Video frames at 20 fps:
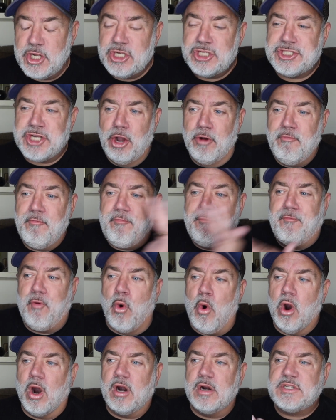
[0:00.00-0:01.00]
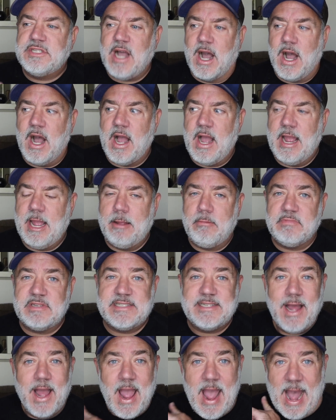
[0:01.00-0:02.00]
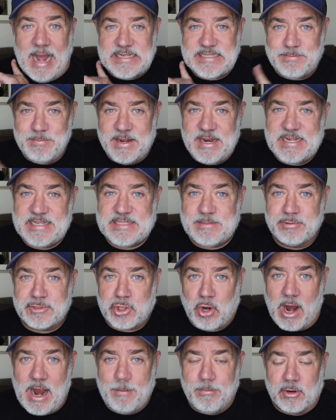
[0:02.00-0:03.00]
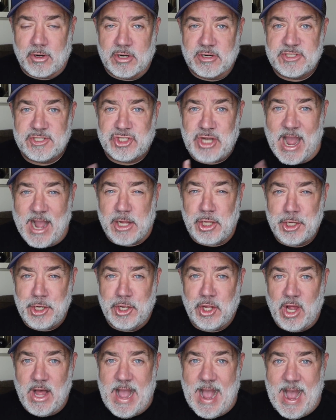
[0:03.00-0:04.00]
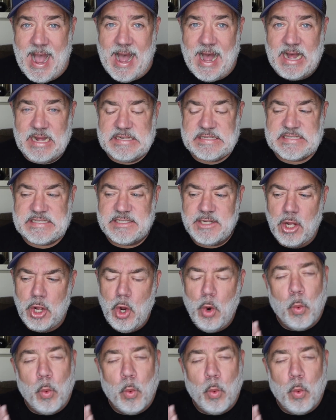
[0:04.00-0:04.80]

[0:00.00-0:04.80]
So four times as many subscribers Jaclyn Hill has